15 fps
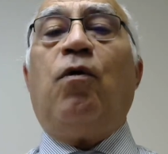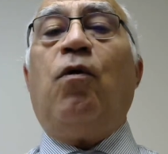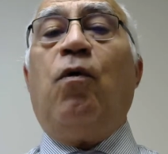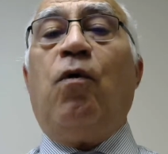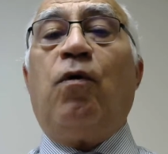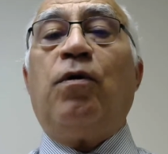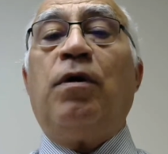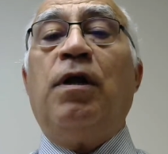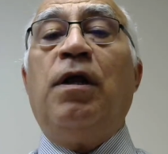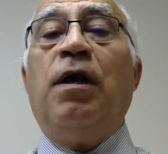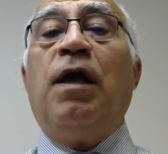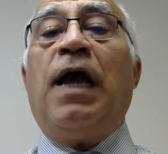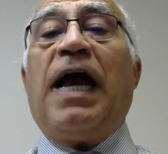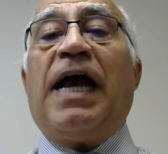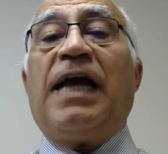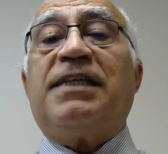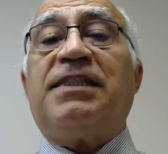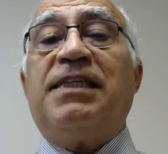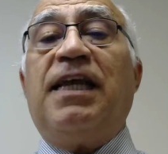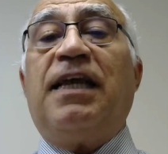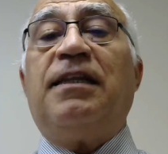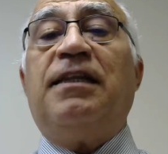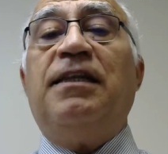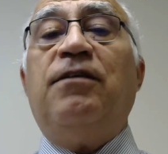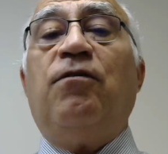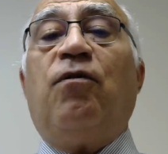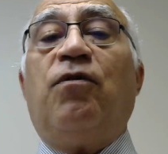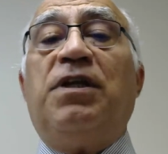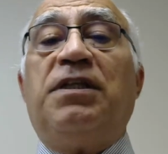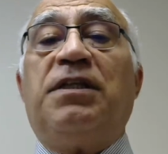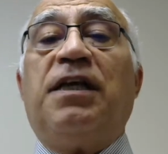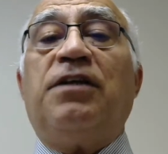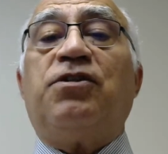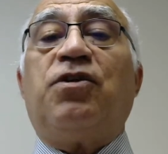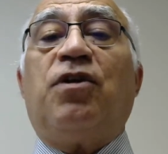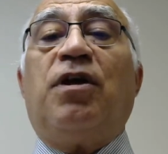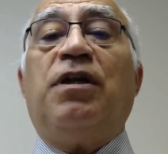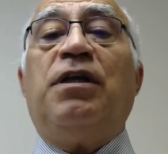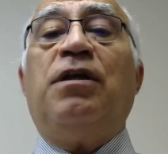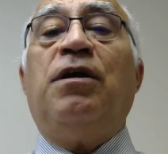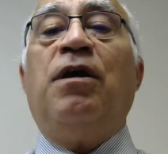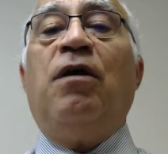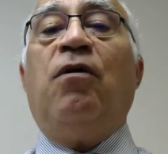or accidentally or intentionally,